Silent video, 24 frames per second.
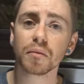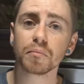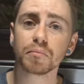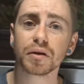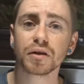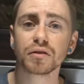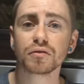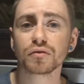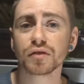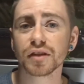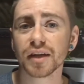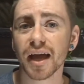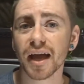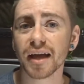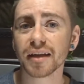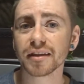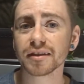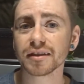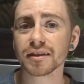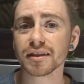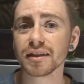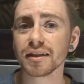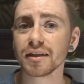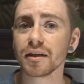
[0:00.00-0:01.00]
But in
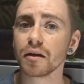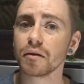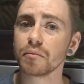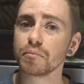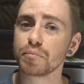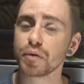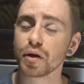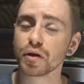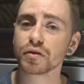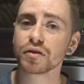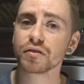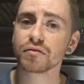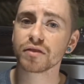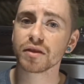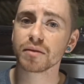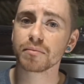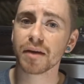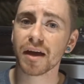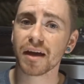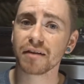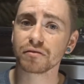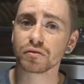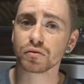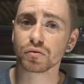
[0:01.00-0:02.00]
reality, both of them
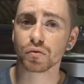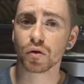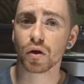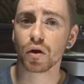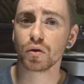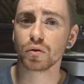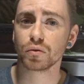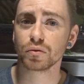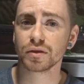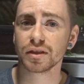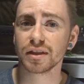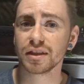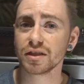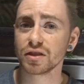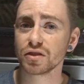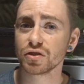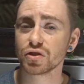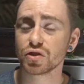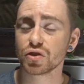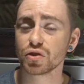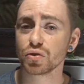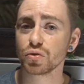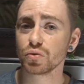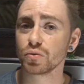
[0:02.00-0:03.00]
have grown
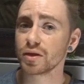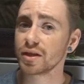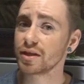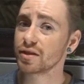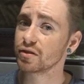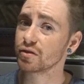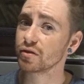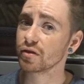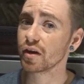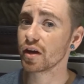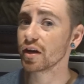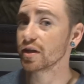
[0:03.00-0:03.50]
into either